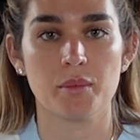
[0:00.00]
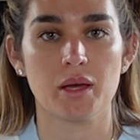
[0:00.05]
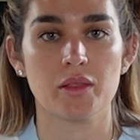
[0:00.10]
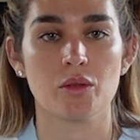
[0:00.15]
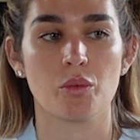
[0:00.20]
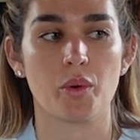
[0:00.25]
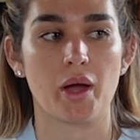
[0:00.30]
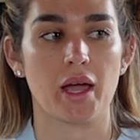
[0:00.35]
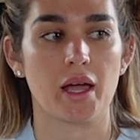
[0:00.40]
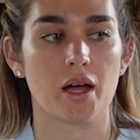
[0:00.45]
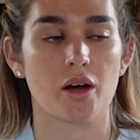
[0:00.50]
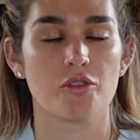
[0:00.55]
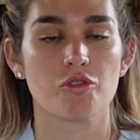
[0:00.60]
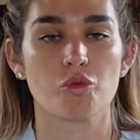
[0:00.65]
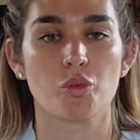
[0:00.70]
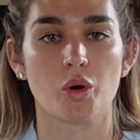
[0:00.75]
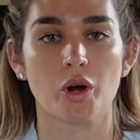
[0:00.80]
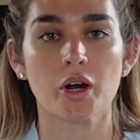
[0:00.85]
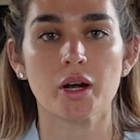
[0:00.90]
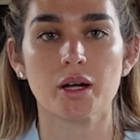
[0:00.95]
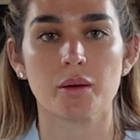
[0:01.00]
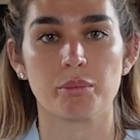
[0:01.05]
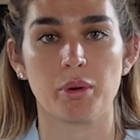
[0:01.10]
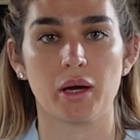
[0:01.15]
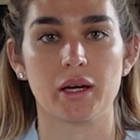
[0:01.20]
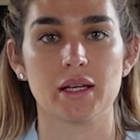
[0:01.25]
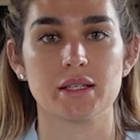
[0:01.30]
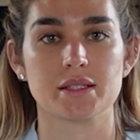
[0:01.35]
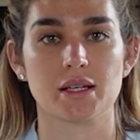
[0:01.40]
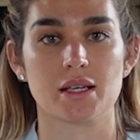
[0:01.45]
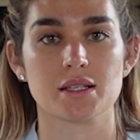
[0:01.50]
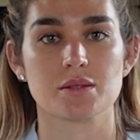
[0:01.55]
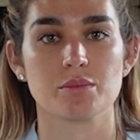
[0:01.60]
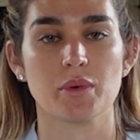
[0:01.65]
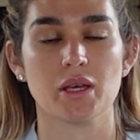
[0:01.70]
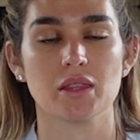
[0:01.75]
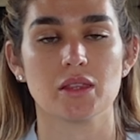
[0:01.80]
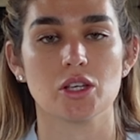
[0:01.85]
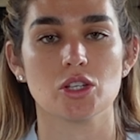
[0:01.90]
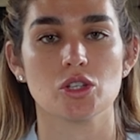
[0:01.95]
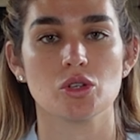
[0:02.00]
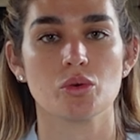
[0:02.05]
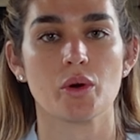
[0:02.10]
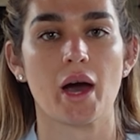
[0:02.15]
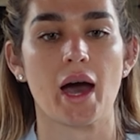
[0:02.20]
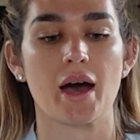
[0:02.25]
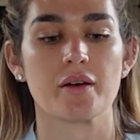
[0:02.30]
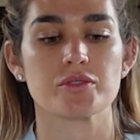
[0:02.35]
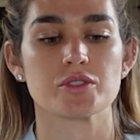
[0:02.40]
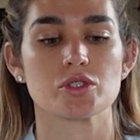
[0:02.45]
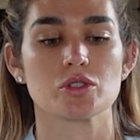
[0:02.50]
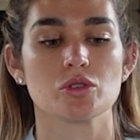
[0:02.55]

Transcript: in the way of work, but it does mean that you have